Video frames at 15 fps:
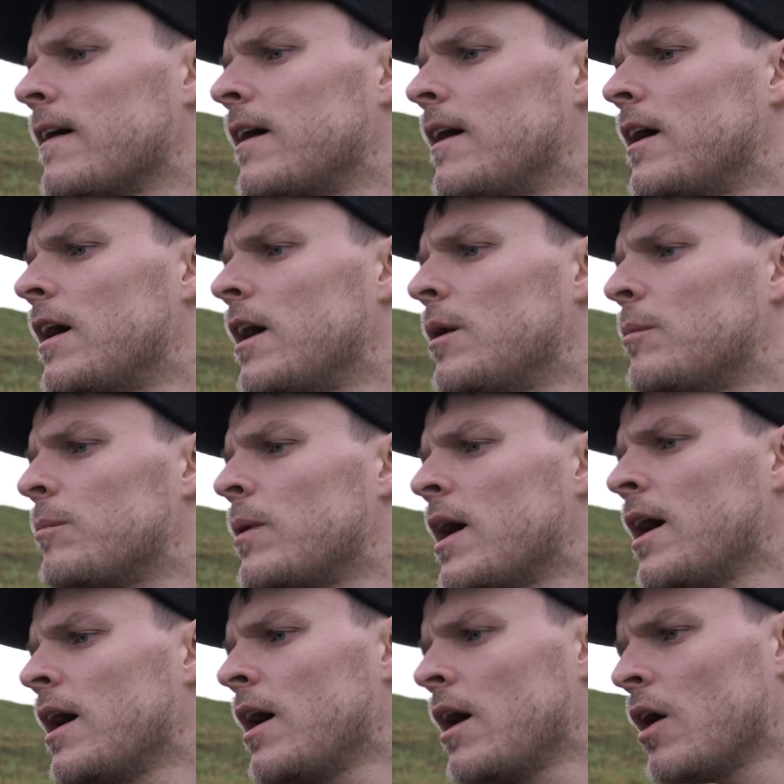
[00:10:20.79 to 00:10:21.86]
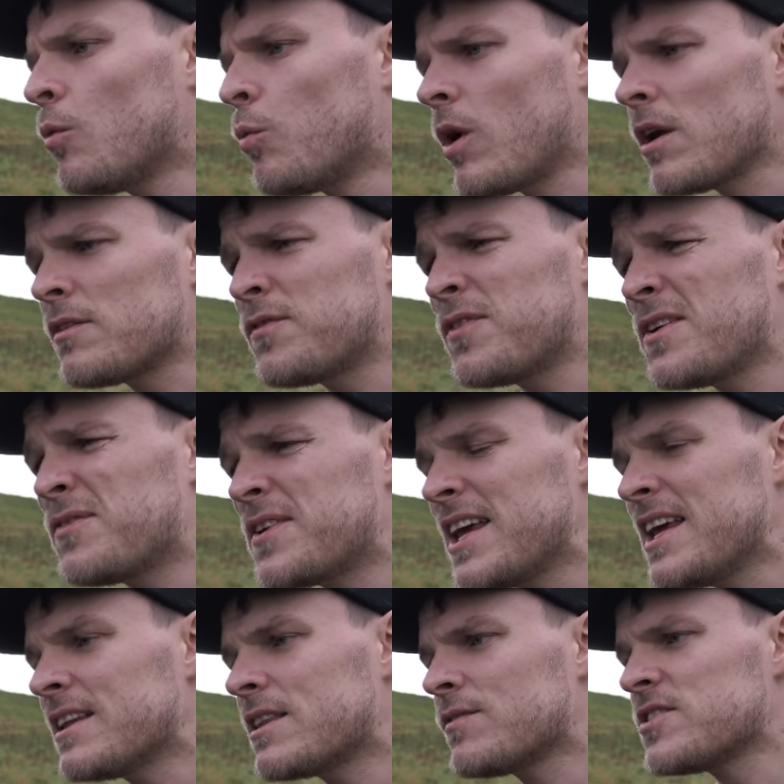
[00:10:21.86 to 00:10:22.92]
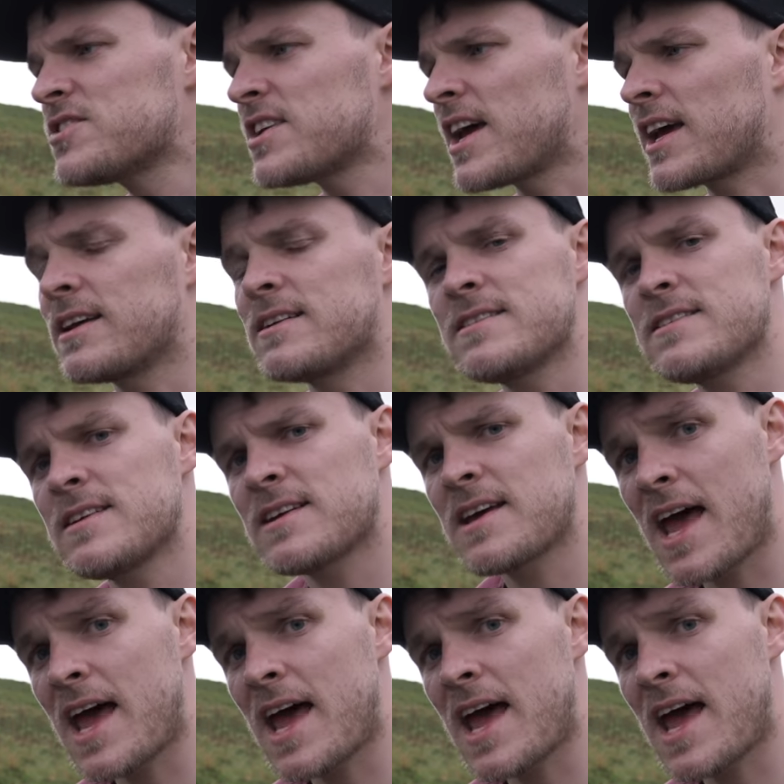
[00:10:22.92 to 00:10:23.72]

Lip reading: 1/15th of a second,